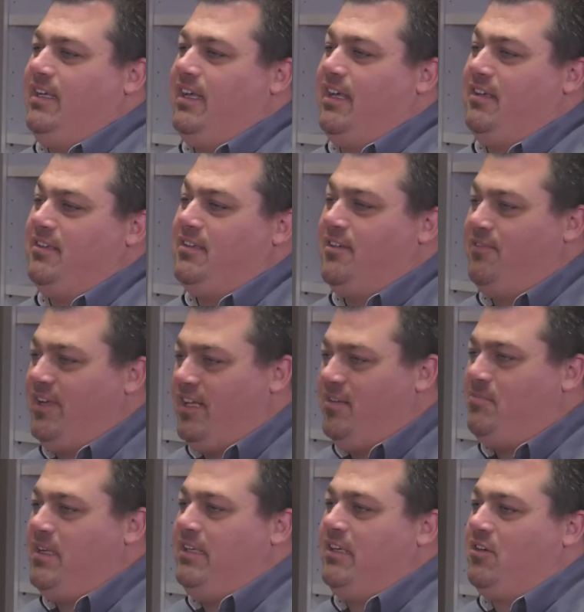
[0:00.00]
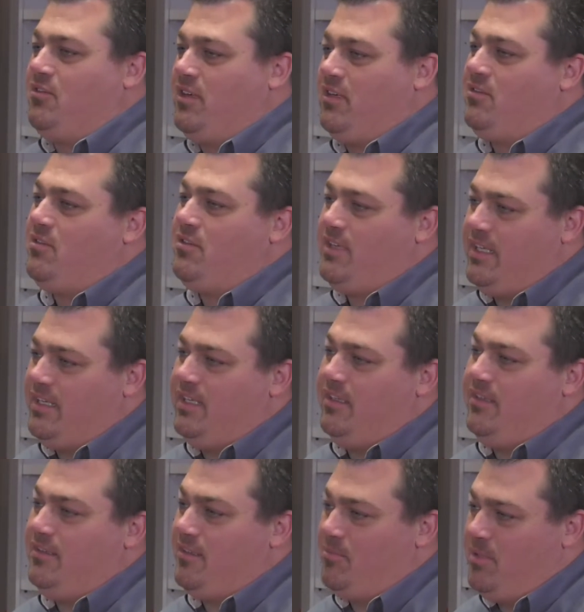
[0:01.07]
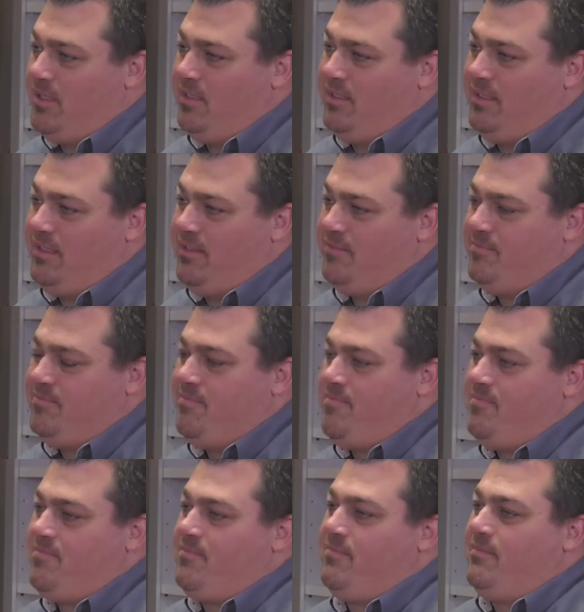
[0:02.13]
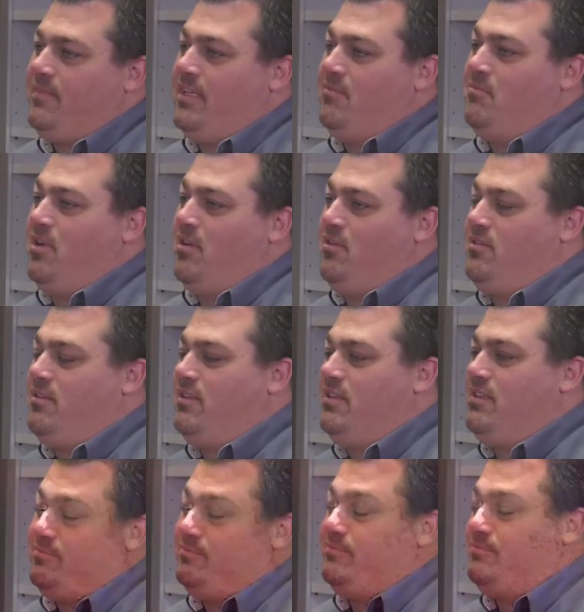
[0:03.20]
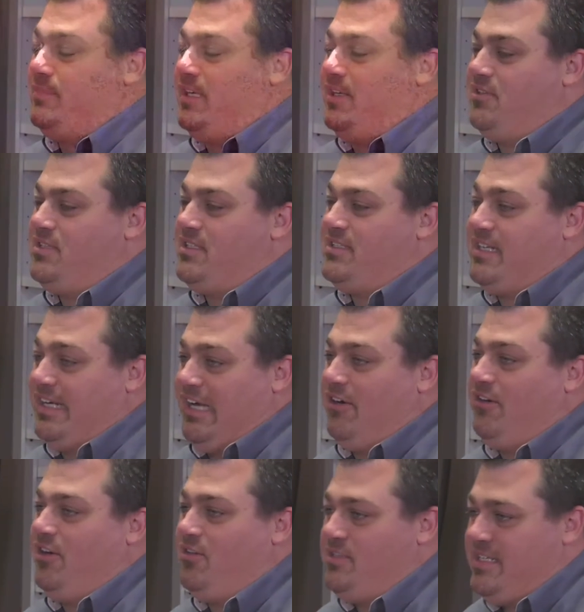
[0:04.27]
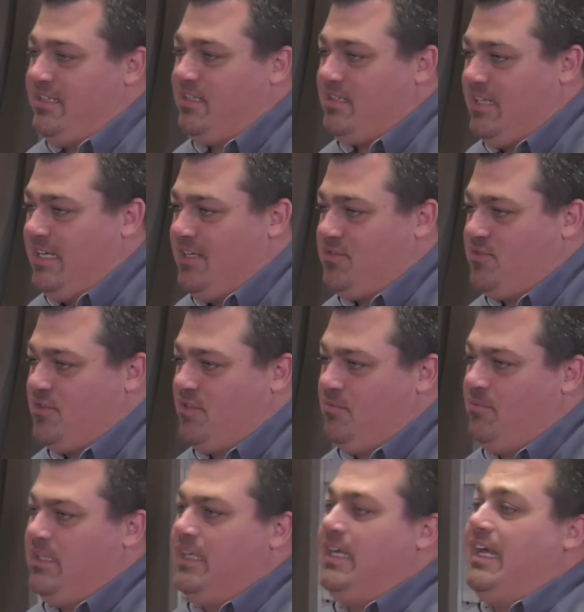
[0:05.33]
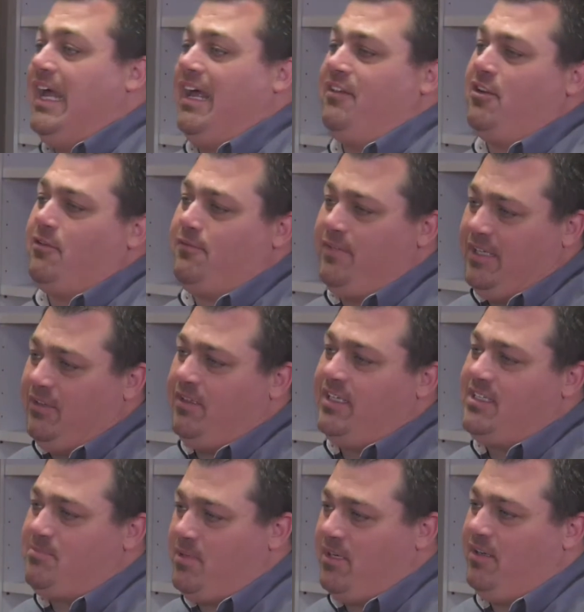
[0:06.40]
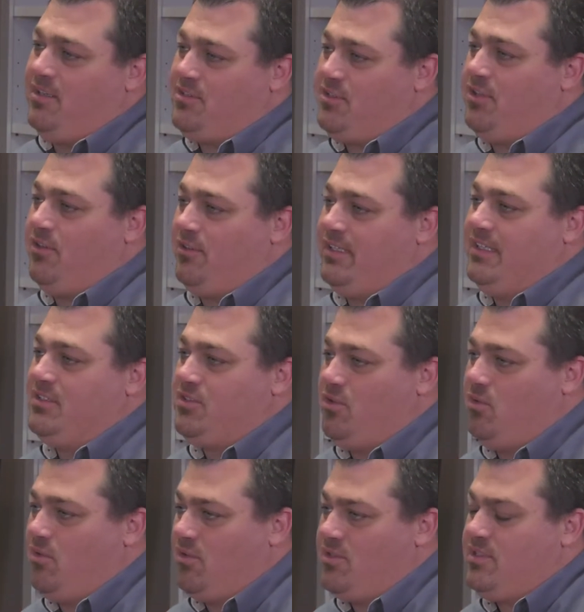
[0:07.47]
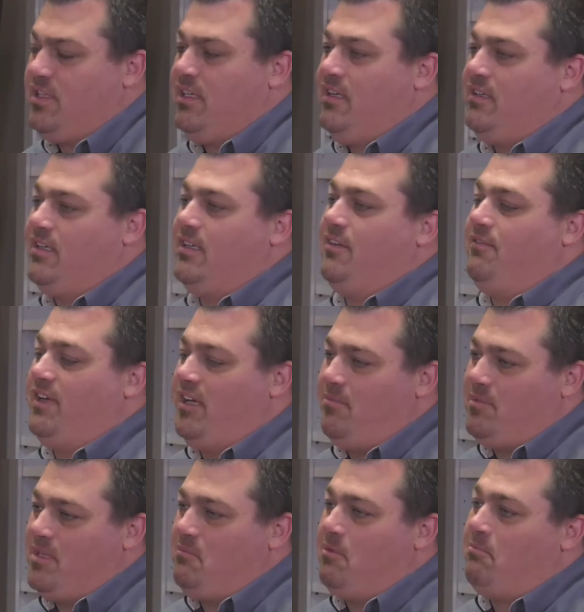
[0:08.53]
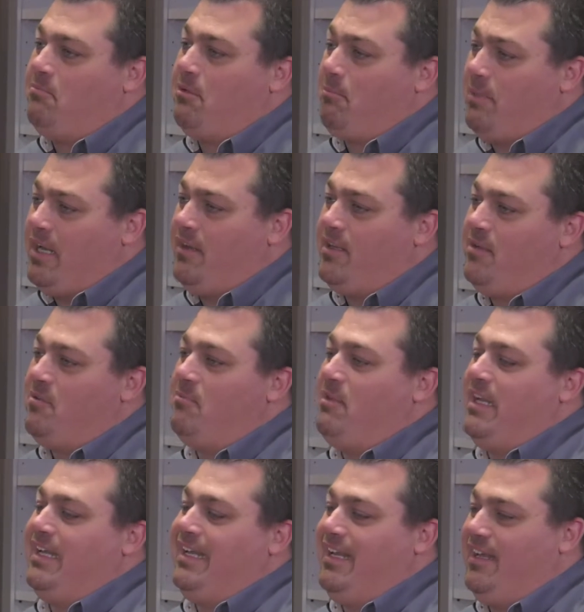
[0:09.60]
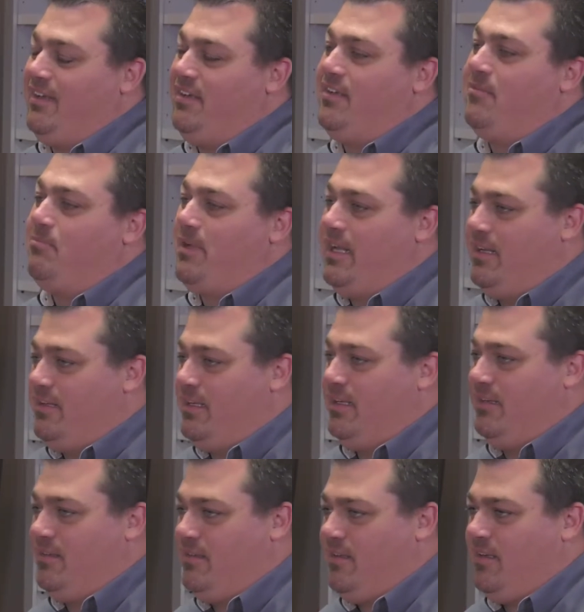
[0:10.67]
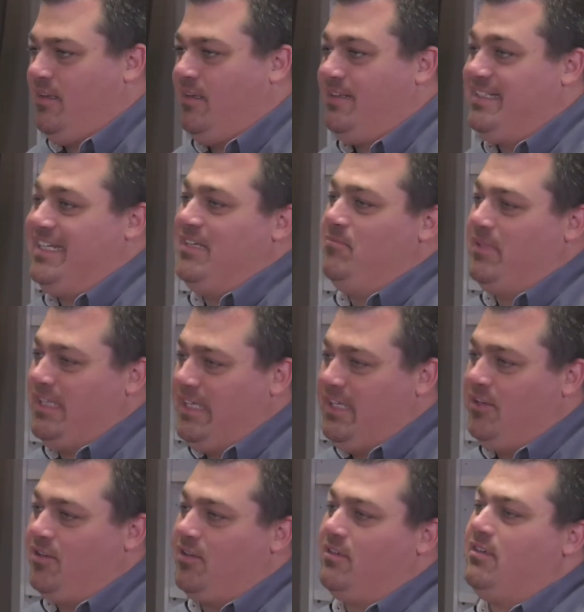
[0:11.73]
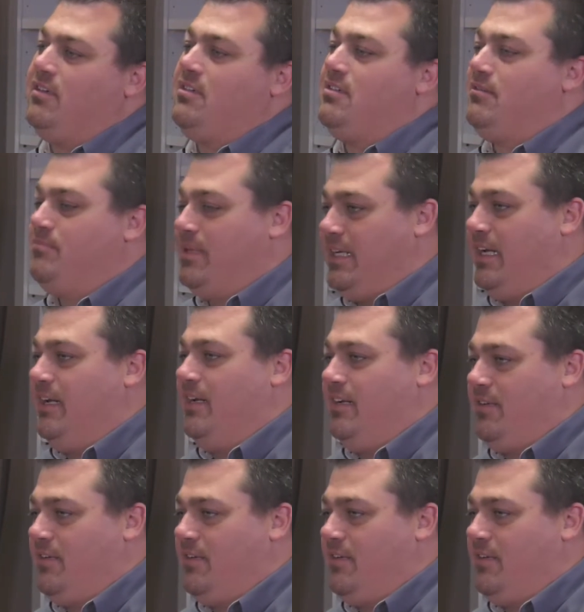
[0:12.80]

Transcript: and developing their critical thinking ability in both by using scenarios in the classroom and their field experience during this course to develop them and prepare them to be an independent team leader